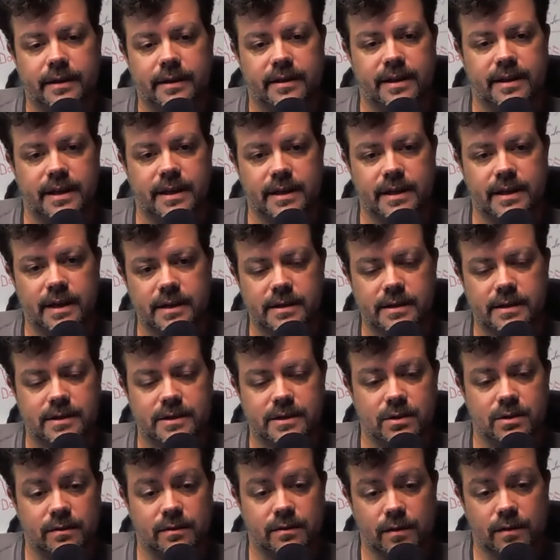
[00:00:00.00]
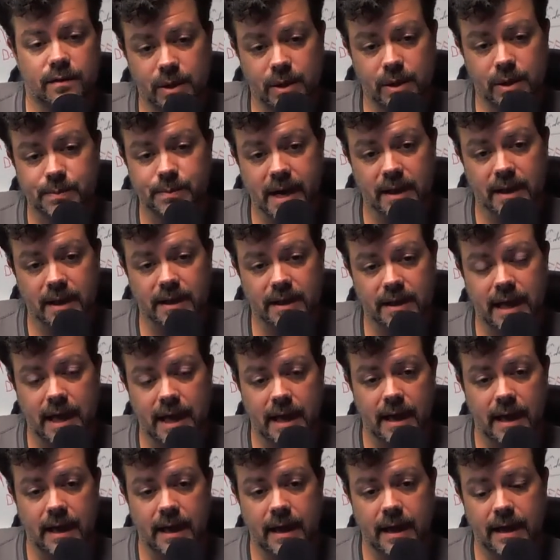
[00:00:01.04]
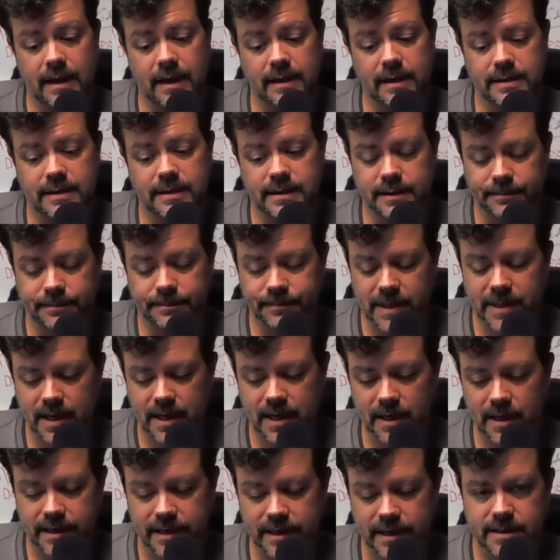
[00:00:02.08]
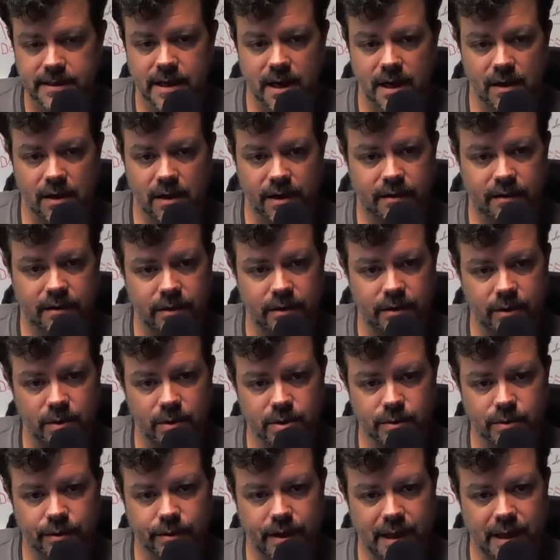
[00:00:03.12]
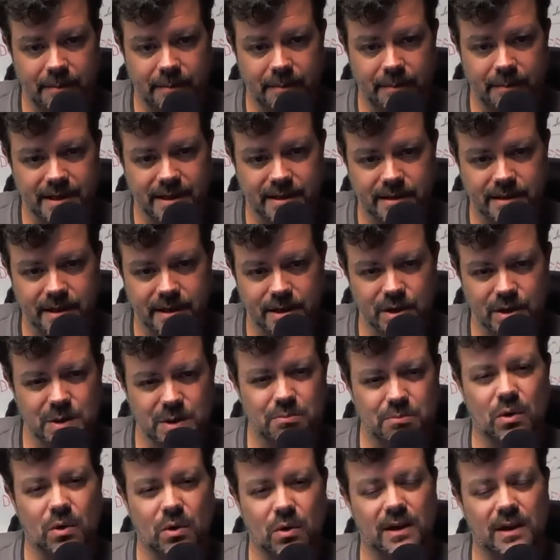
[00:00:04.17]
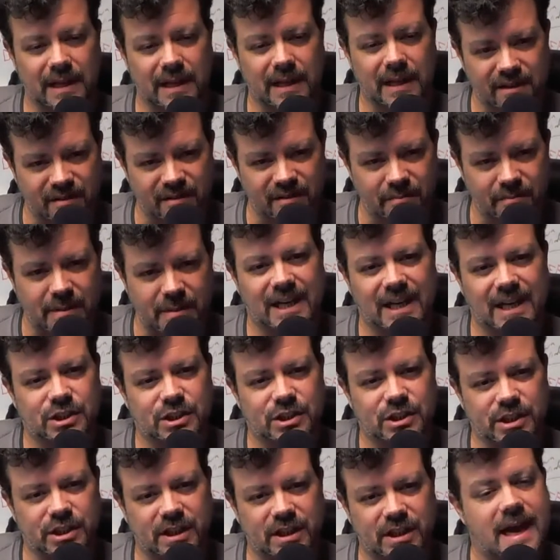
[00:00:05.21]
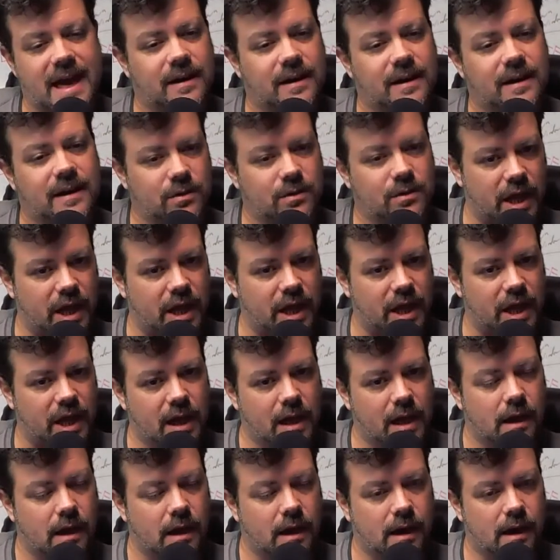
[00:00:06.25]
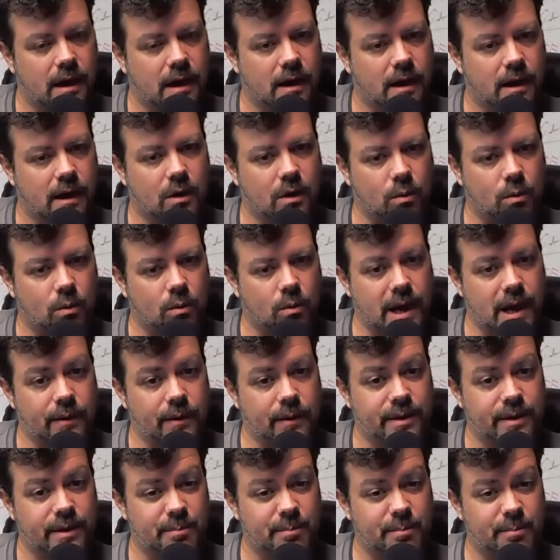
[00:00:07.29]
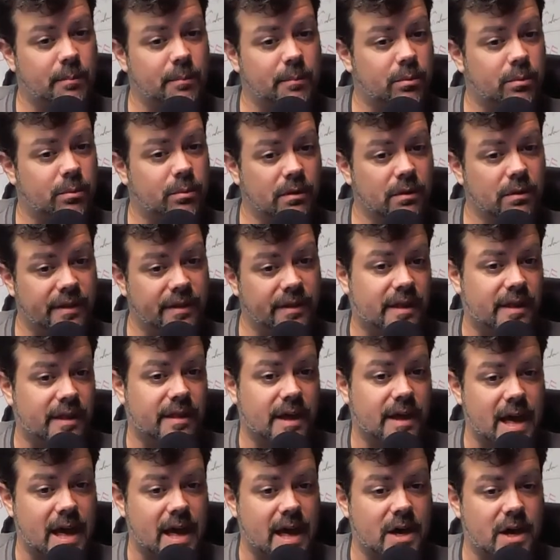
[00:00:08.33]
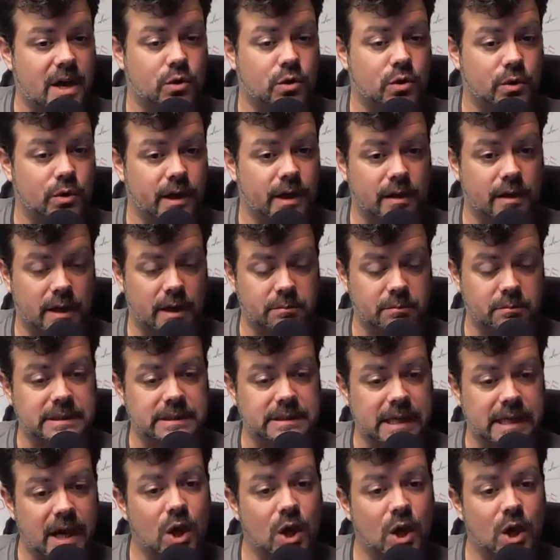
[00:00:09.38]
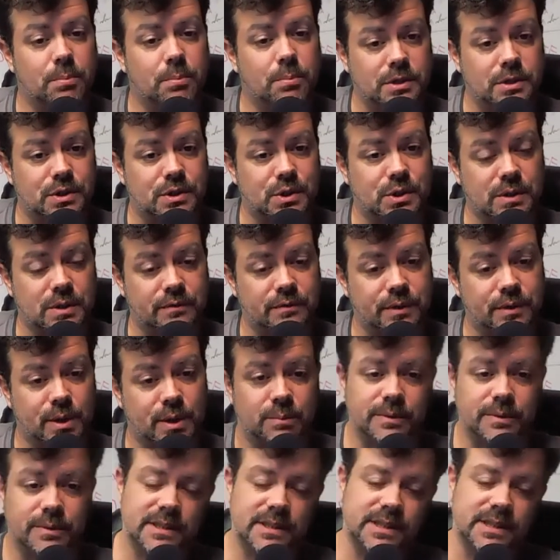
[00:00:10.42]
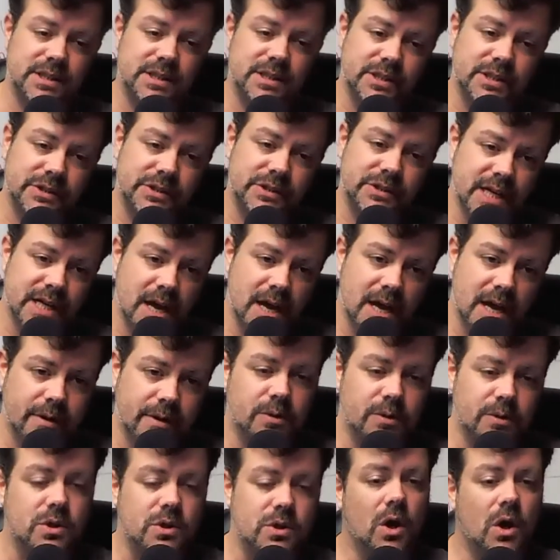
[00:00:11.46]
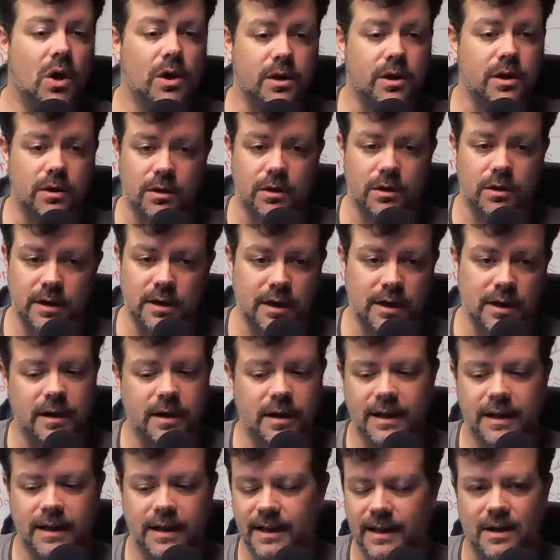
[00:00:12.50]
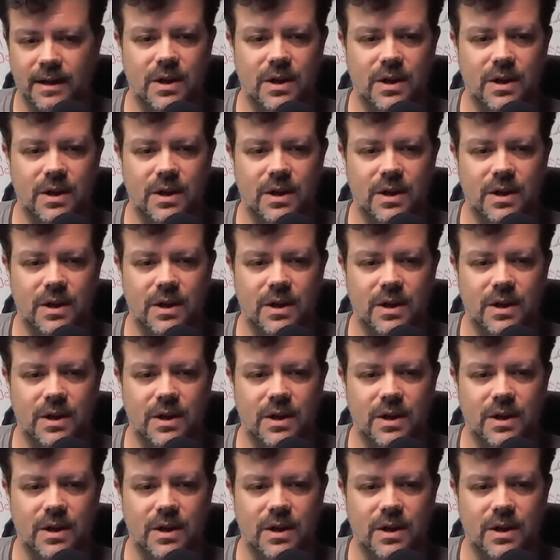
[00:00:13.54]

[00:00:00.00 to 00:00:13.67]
the so far Pinot's Palette and Terry of the Grocery Game, because they just brought a lot of passion and energy around the people that they actually are able to help and serve with their business. So you see how it goes on and on and on. And again,